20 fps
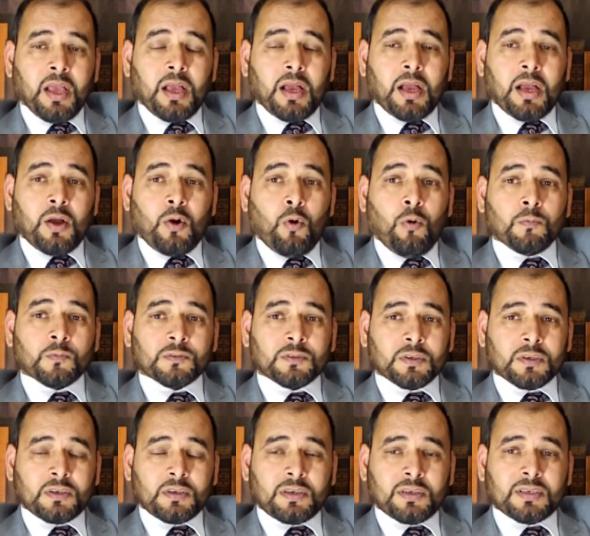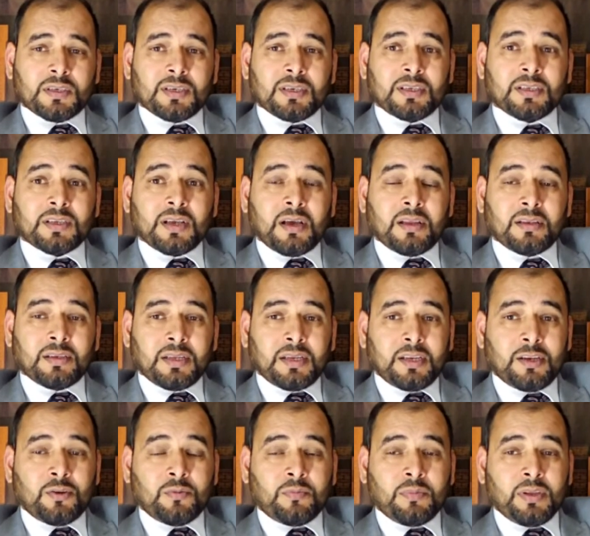Home Secretary under
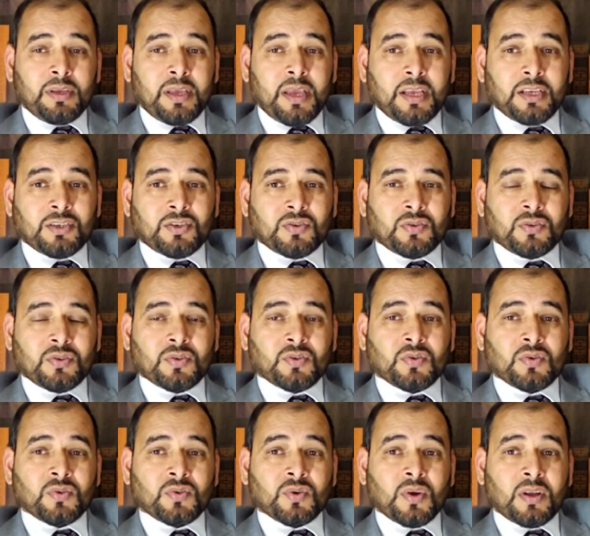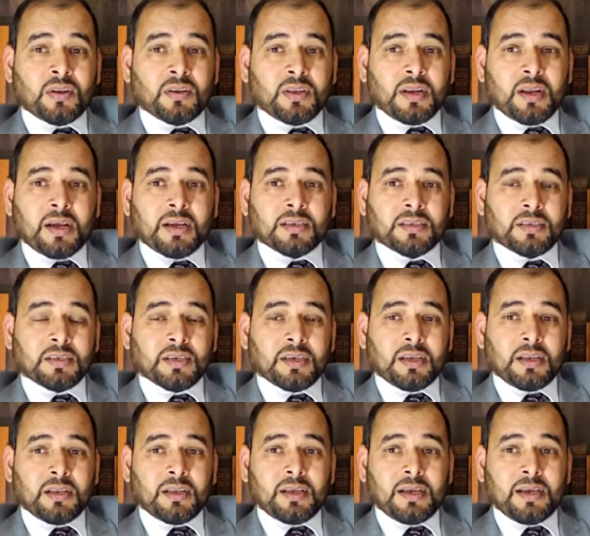an obligation under
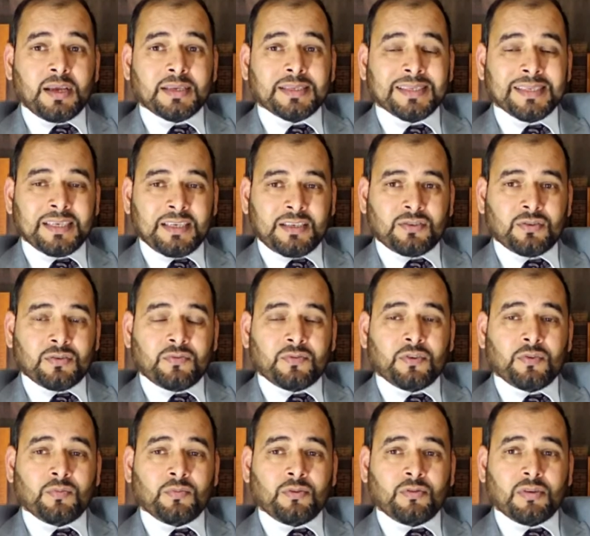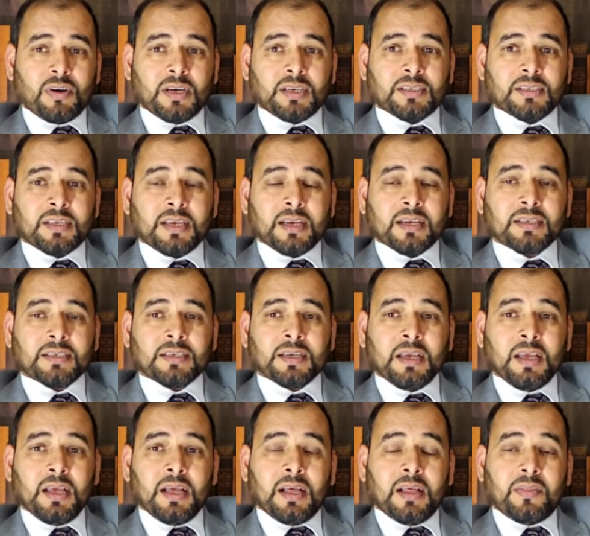Article 6 of Human Rights
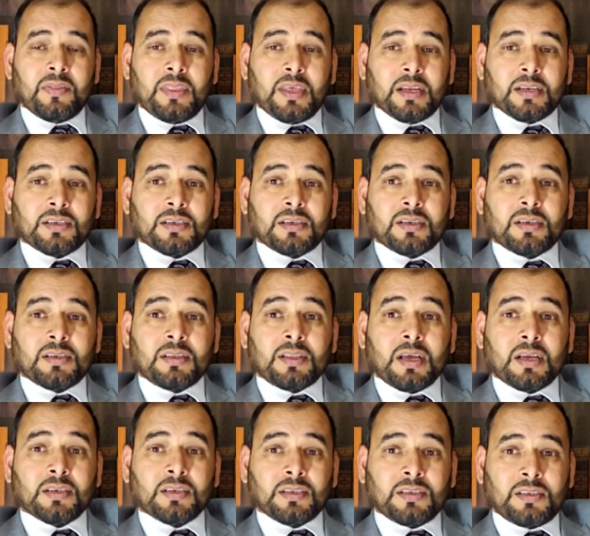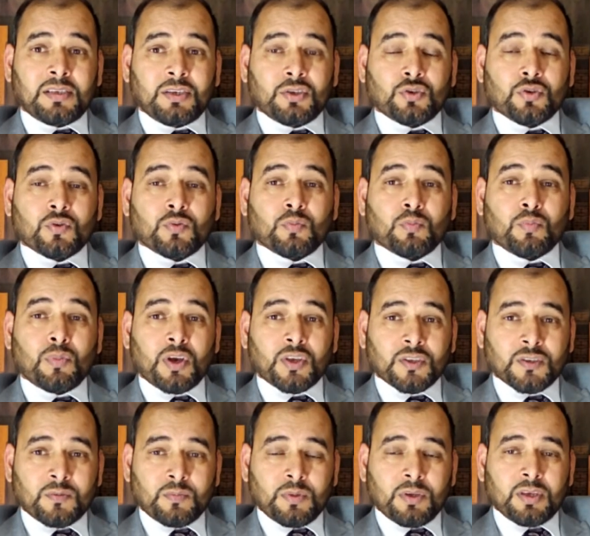Act, that decision
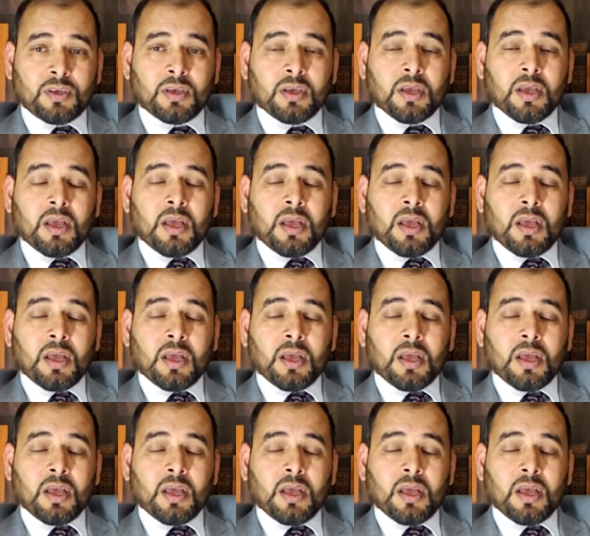must be